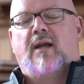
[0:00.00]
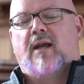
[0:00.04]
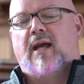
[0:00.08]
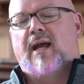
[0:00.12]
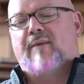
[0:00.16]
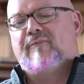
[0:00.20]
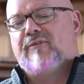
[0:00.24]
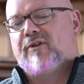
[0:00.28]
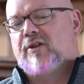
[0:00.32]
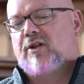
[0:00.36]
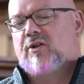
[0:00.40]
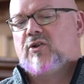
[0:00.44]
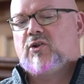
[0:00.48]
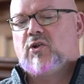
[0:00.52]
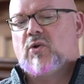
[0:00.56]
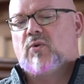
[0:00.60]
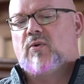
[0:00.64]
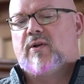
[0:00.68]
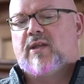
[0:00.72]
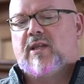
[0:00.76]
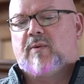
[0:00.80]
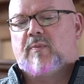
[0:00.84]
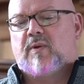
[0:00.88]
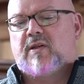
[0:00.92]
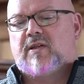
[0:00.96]
And for the
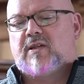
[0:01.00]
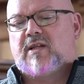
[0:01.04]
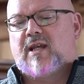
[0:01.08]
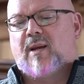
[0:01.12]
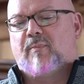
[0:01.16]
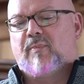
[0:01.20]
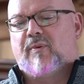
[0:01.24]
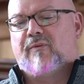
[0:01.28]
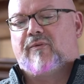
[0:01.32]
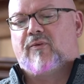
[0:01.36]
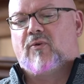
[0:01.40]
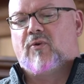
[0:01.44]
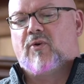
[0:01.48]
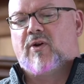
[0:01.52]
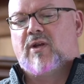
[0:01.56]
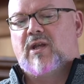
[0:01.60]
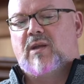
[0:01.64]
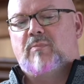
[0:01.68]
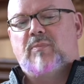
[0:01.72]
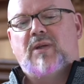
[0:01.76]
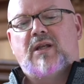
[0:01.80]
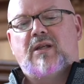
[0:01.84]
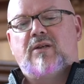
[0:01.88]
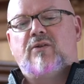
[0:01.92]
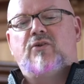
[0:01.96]
joy that was set before
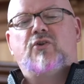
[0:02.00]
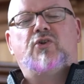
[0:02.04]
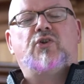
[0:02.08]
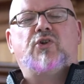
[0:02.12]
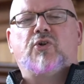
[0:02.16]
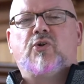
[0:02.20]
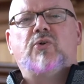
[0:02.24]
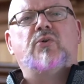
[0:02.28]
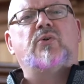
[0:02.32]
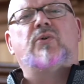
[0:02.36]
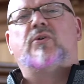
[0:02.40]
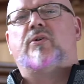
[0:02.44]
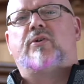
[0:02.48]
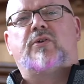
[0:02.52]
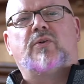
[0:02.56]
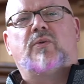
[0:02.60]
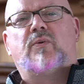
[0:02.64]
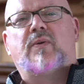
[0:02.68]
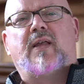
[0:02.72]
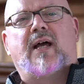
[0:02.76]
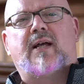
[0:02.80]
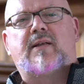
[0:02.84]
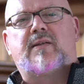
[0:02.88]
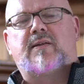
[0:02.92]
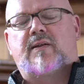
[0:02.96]
him, he endured all
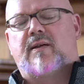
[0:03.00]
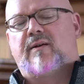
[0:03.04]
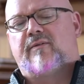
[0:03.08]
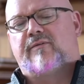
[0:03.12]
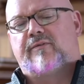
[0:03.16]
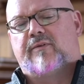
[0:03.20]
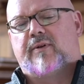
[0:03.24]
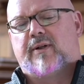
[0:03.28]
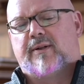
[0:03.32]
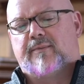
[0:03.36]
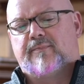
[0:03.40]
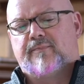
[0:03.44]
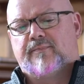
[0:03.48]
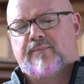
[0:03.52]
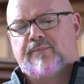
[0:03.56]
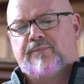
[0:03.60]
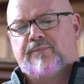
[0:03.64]
that suffering.